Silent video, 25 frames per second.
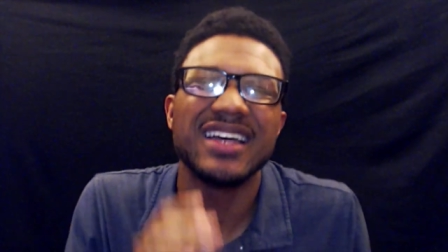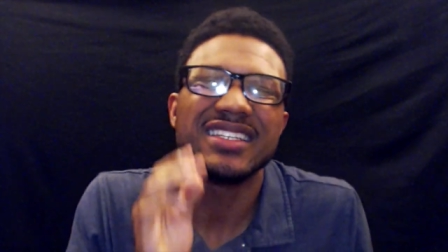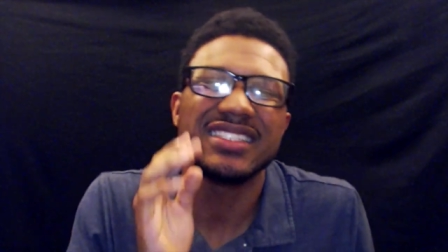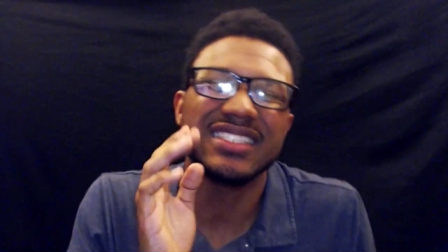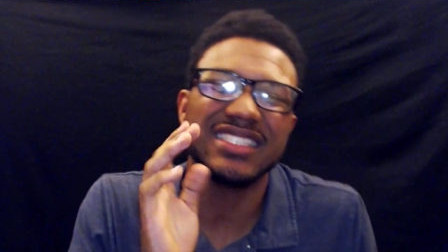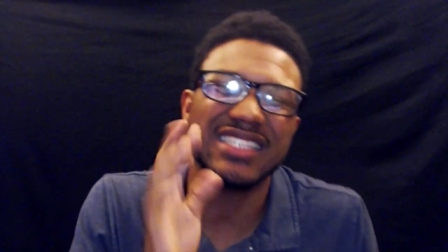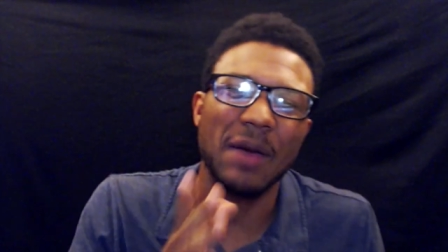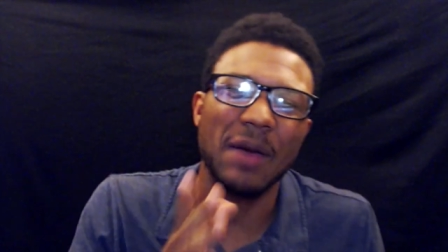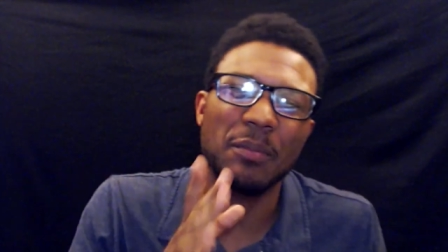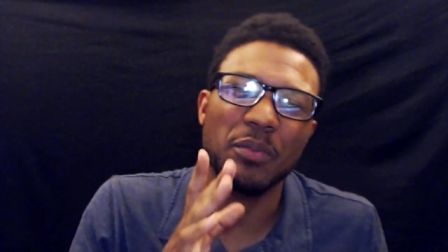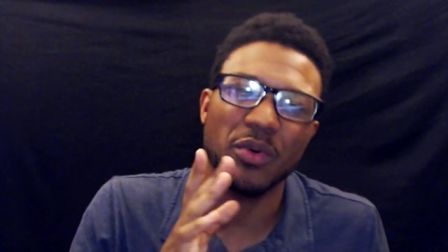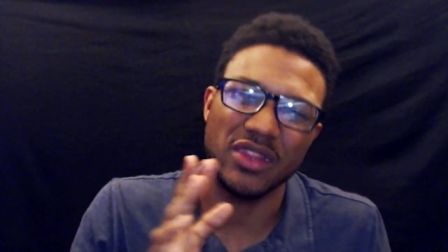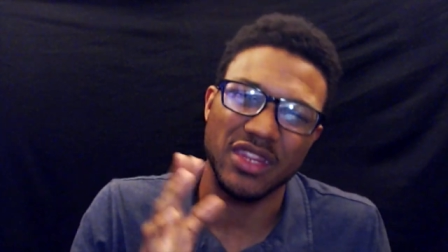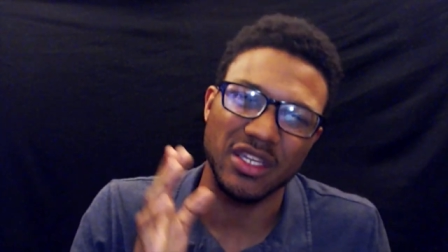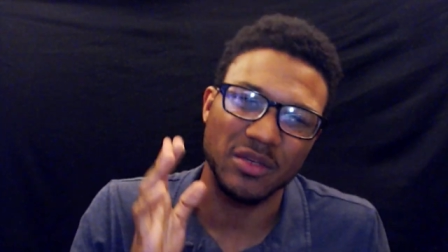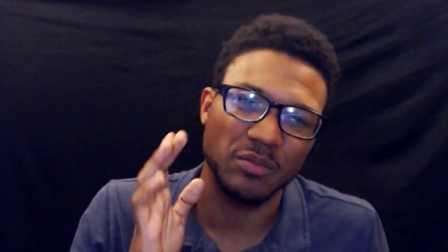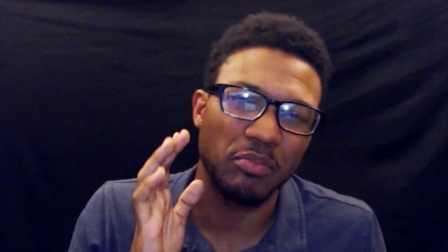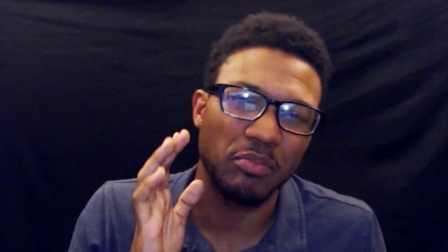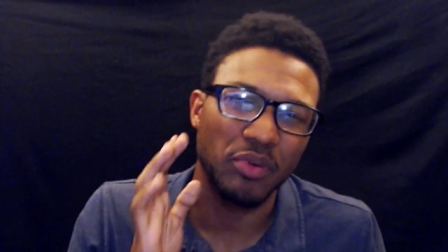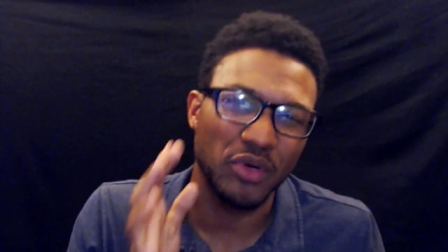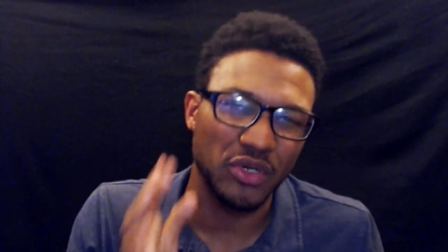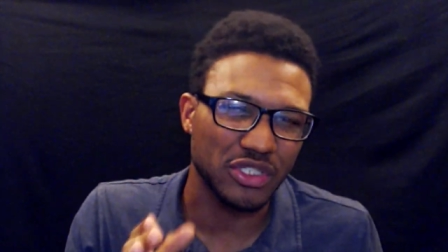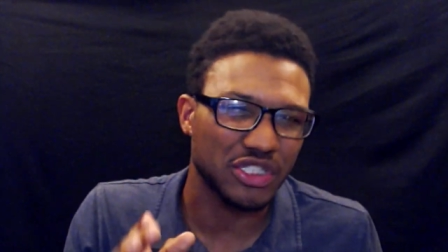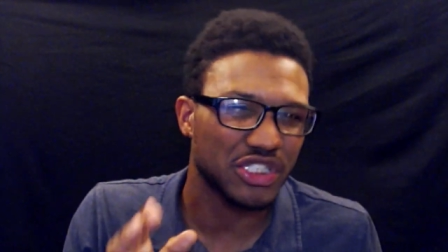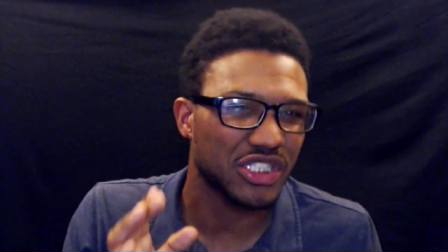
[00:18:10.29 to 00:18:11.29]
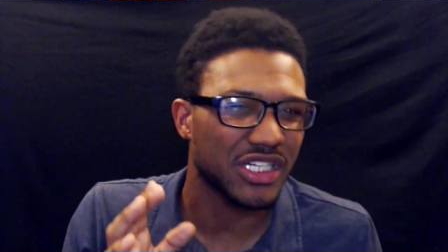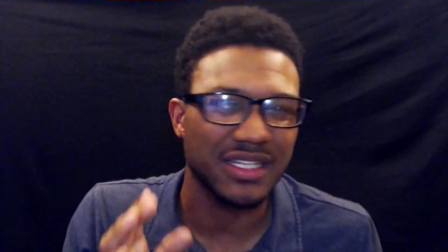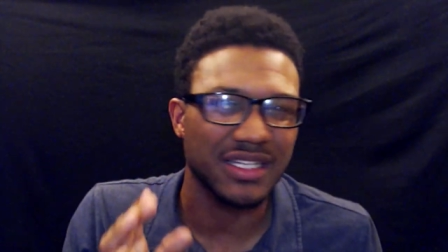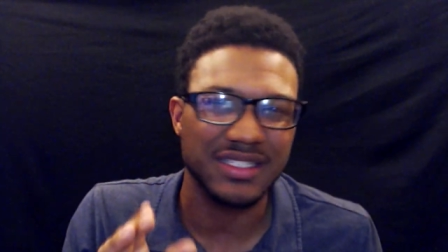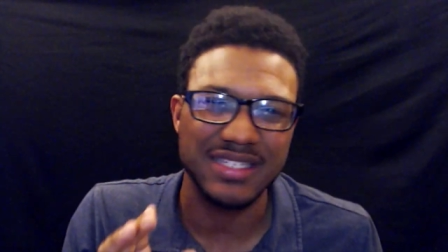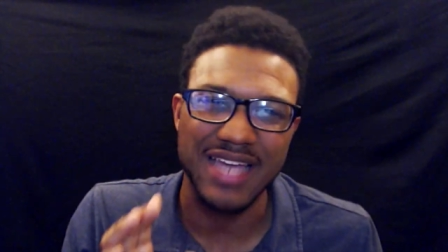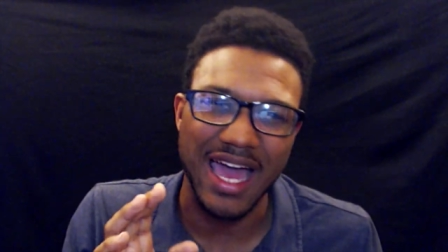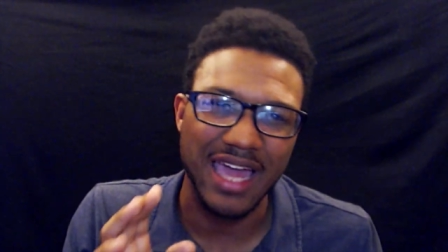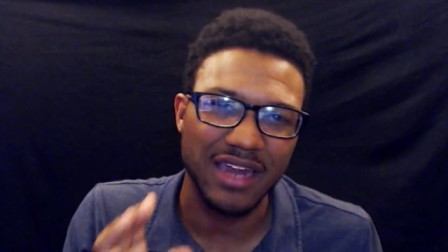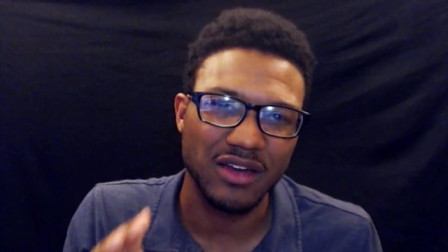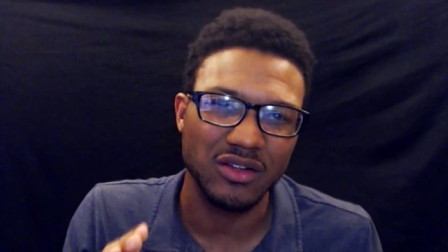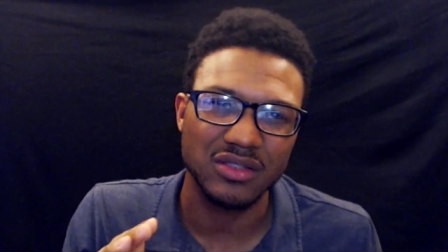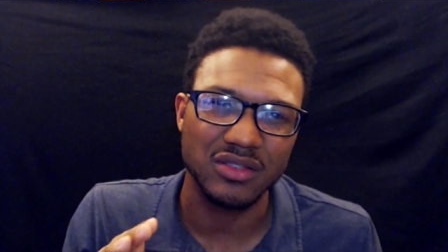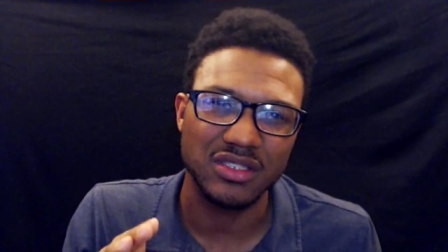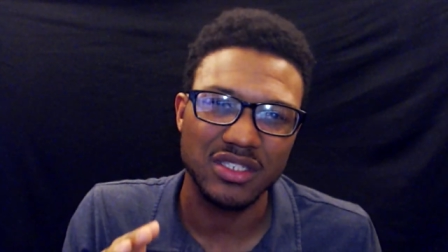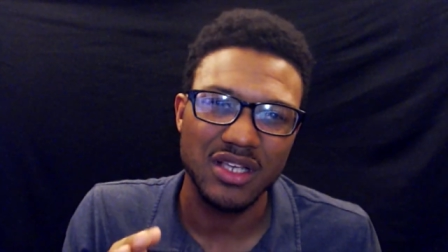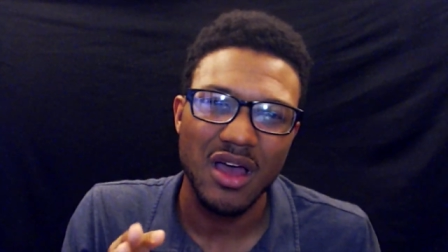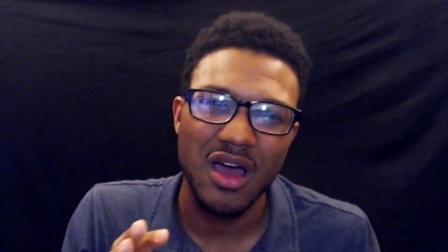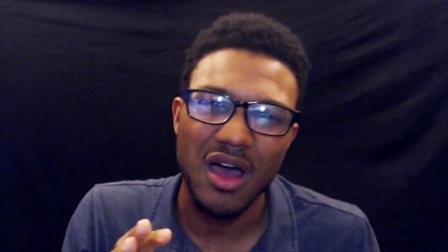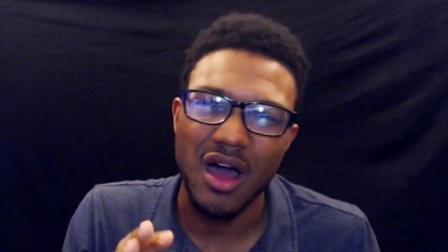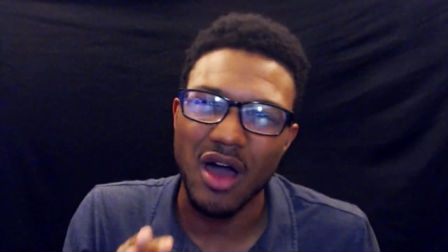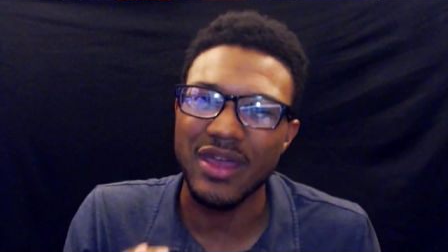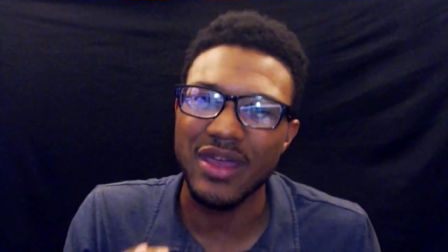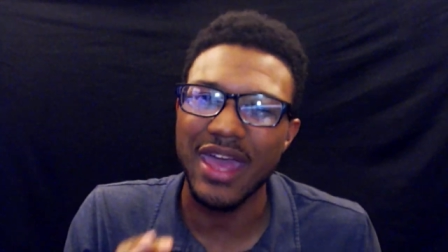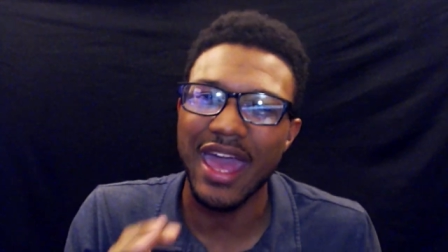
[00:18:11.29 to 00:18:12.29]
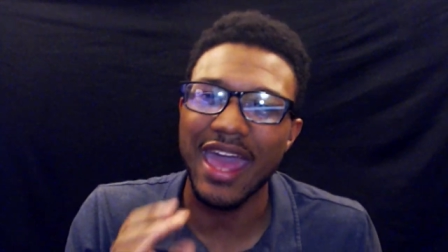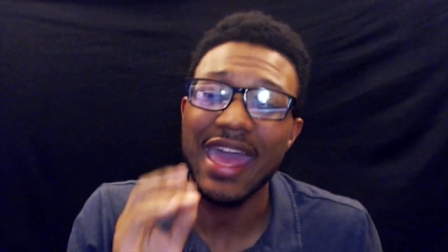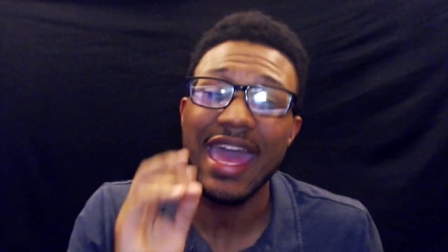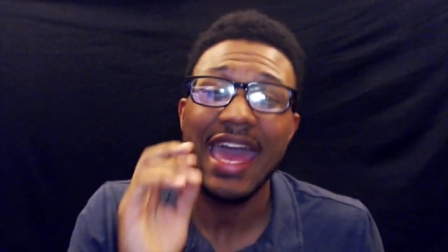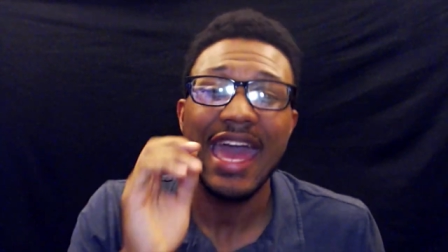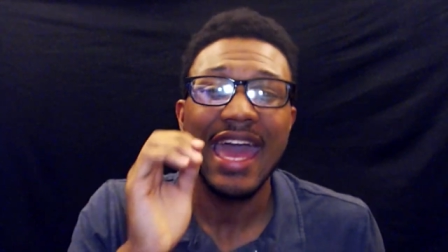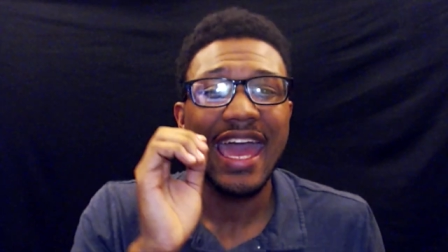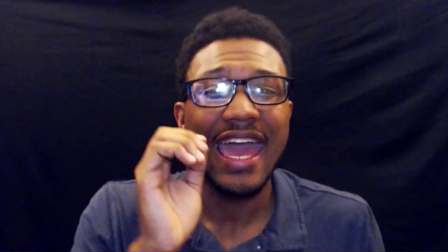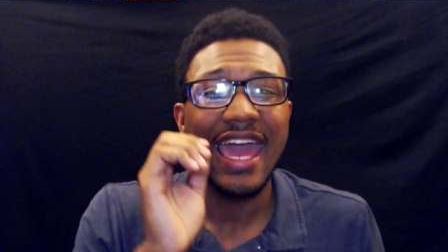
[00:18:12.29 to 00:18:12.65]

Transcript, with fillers: stop with the bullshit titles, okay?